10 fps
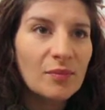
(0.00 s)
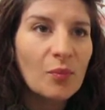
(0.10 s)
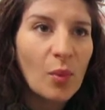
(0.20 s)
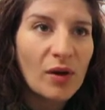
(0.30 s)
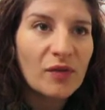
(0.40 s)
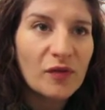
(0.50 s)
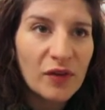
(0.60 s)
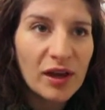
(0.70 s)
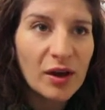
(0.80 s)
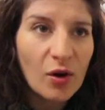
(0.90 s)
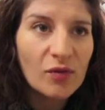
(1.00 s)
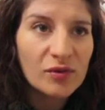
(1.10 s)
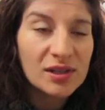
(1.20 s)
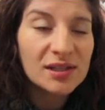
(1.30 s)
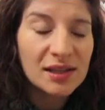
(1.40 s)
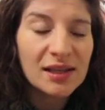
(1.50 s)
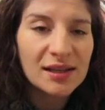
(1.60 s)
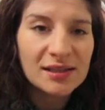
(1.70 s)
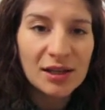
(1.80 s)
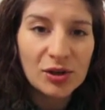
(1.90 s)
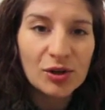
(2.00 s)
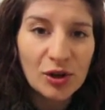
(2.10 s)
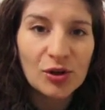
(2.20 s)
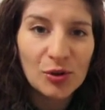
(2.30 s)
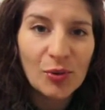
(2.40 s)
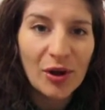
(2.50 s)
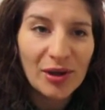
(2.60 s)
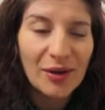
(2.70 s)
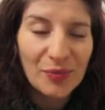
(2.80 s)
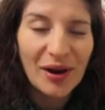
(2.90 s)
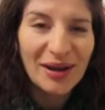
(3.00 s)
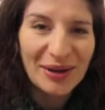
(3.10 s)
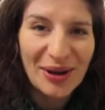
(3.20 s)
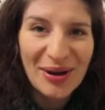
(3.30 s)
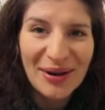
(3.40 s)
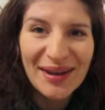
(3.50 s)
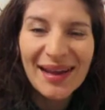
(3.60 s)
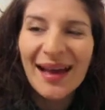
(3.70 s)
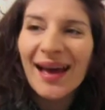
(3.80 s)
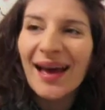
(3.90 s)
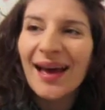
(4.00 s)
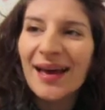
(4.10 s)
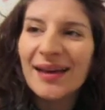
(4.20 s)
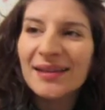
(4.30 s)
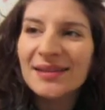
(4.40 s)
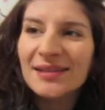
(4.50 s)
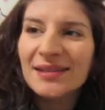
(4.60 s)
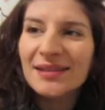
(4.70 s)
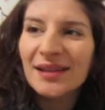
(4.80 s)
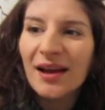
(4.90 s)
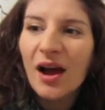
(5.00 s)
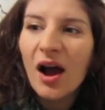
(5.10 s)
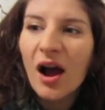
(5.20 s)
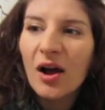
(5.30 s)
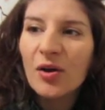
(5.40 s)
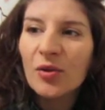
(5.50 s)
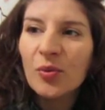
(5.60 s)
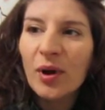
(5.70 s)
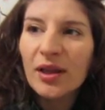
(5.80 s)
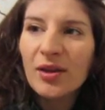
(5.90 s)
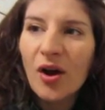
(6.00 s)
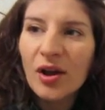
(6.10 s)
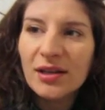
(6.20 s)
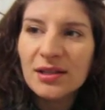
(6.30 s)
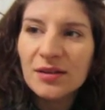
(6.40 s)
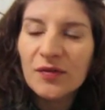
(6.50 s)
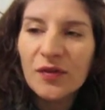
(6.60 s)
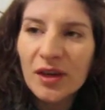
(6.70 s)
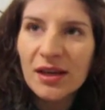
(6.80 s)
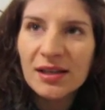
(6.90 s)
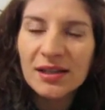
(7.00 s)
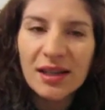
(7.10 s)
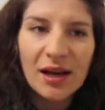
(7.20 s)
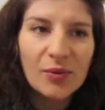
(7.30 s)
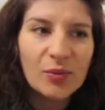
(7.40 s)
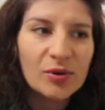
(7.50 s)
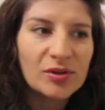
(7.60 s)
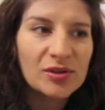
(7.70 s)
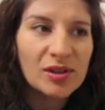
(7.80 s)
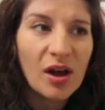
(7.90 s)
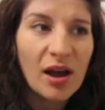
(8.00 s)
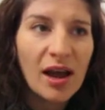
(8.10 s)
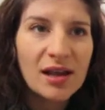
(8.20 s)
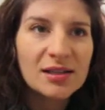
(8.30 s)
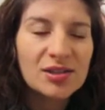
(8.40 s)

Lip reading: my fear obviously is that you won't get pregnant. And the way that I defeated that was I had